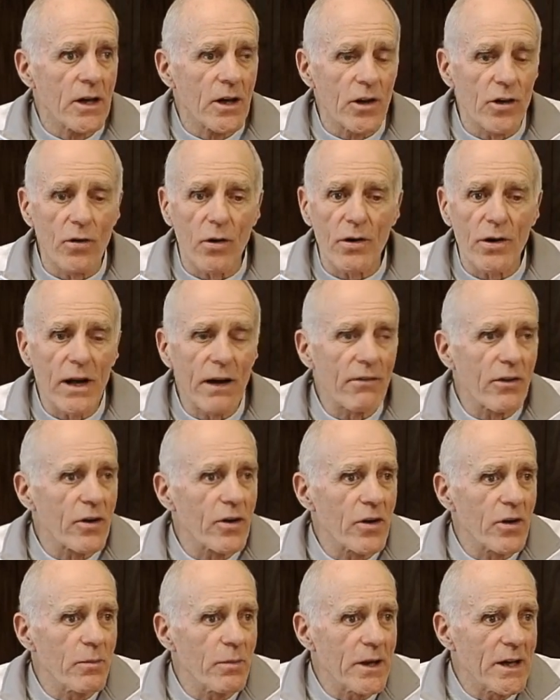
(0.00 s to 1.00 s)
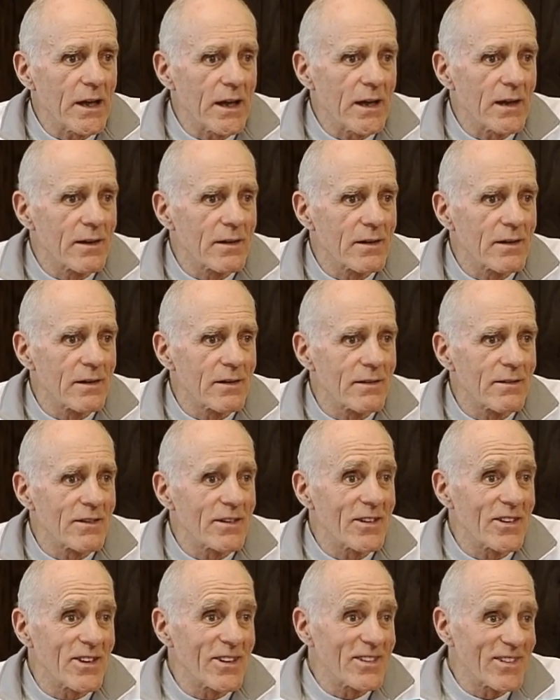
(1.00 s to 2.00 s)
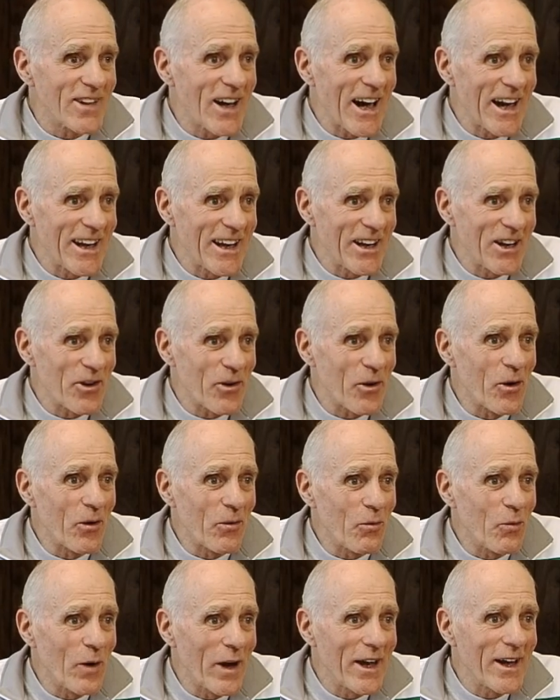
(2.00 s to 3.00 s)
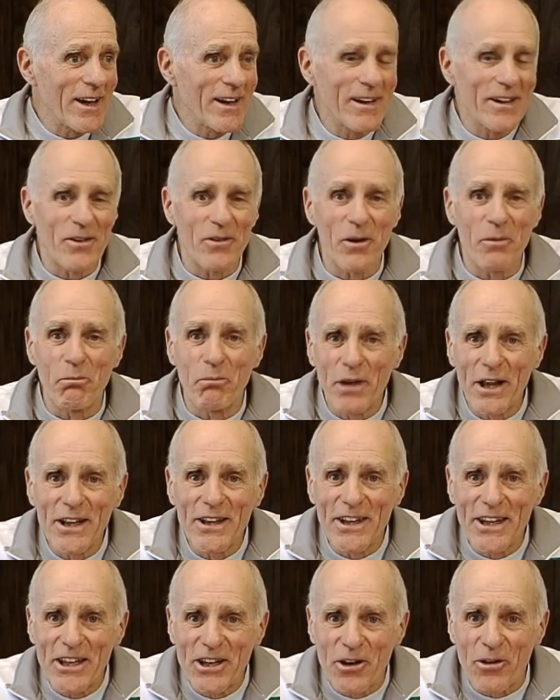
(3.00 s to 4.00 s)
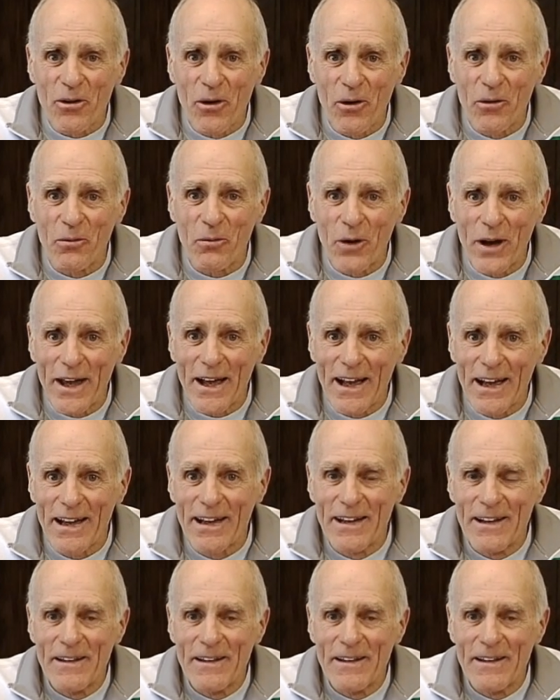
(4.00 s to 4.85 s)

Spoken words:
You're never going to be designing your own wing or building your own wing,